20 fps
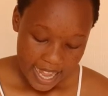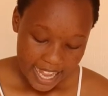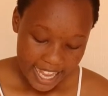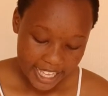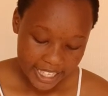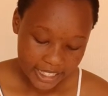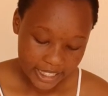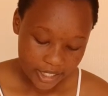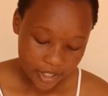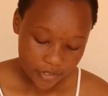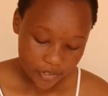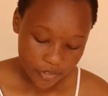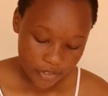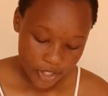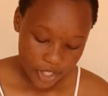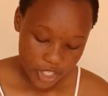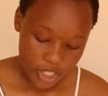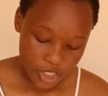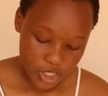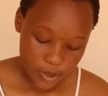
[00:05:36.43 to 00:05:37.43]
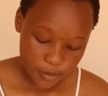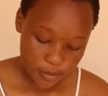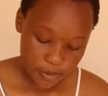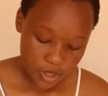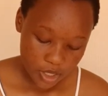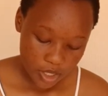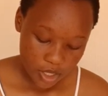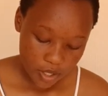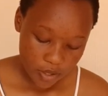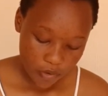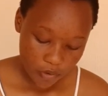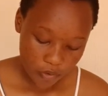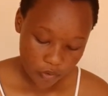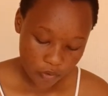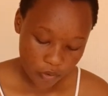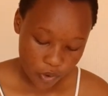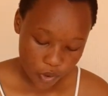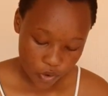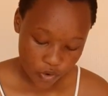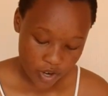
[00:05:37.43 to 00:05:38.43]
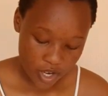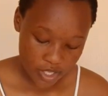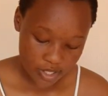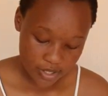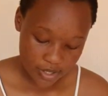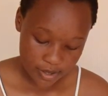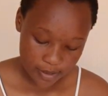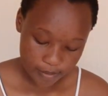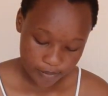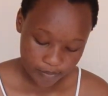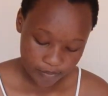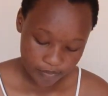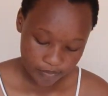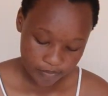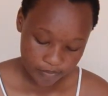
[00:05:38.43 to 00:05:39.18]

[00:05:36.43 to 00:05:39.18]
I give Egypt for your ransom,